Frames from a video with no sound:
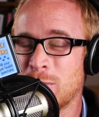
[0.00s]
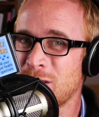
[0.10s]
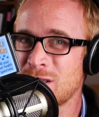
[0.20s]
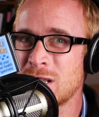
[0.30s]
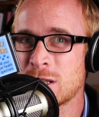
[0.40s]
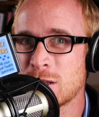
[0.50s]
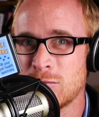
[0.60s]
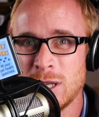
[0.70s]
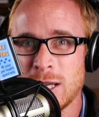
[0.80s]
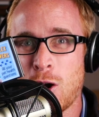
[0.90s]
You know, seizures are
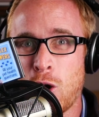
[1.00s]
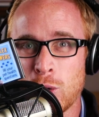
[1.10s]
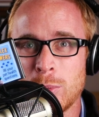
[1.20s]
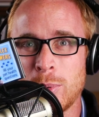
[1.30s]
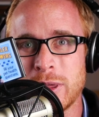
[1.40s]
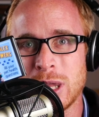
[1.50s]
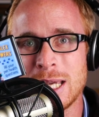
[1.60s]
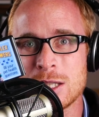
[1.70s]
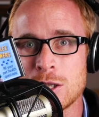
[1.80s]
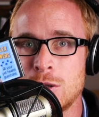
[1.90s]
really a horrible
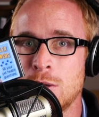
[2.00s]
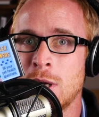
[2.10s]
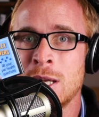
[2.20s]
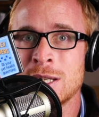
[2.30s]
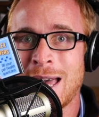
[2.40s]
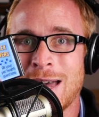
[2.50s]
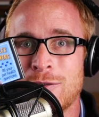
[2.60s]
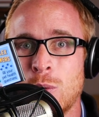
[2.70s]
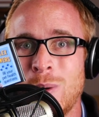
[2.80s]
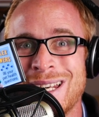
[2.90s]
thing to have
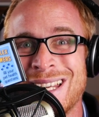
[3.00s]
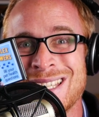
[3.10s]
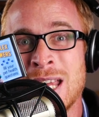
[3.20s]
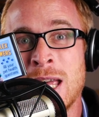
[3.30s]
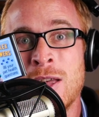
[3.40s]
to witness.